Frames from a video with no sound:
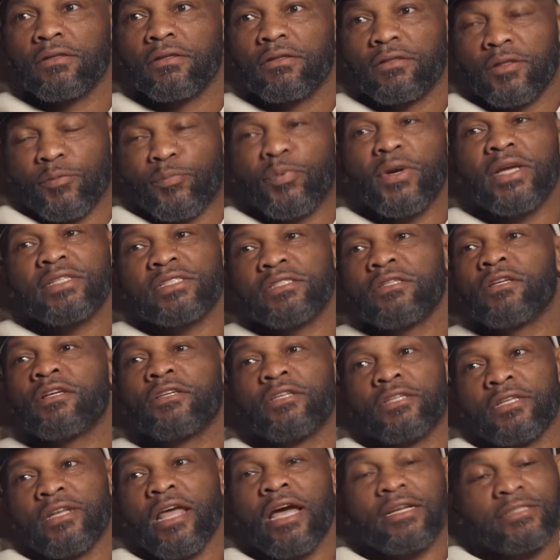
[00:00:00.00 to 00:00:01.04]
The president of the
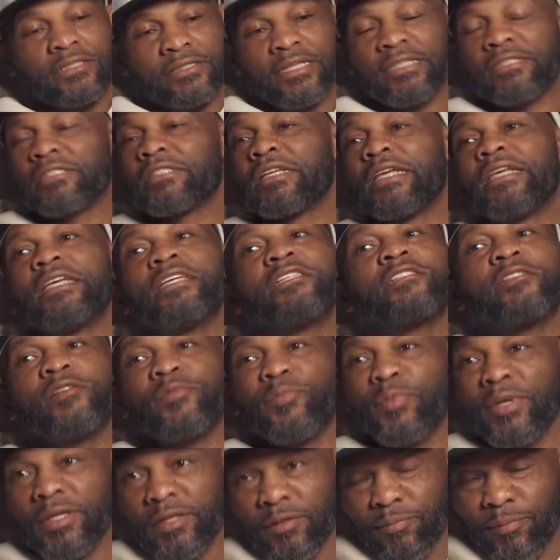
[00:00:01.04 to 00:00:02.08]
United States can easily
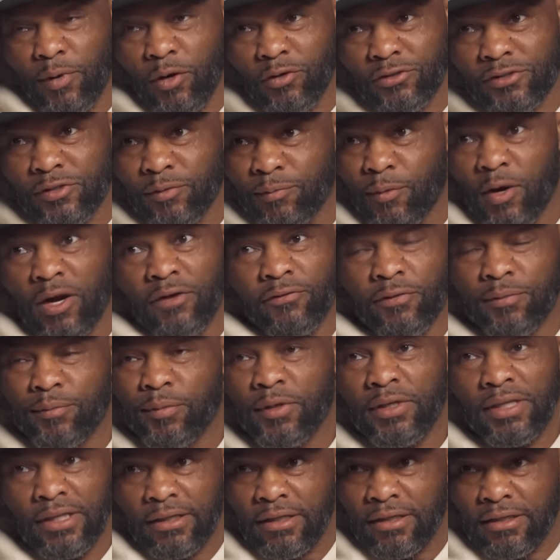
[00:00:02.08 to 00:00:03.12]
be the poster boy for
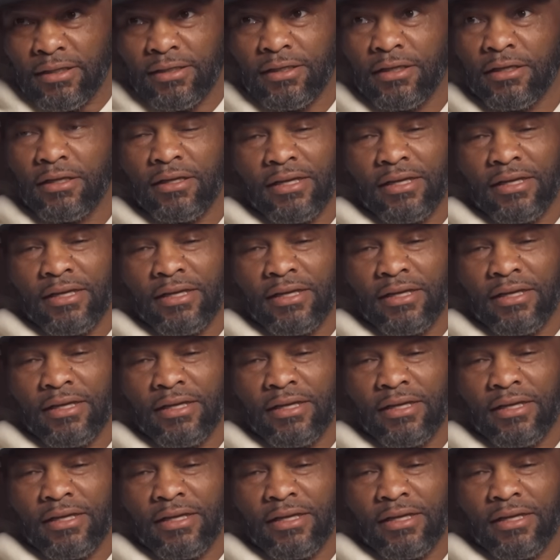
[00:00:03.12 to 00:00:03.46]
bullying.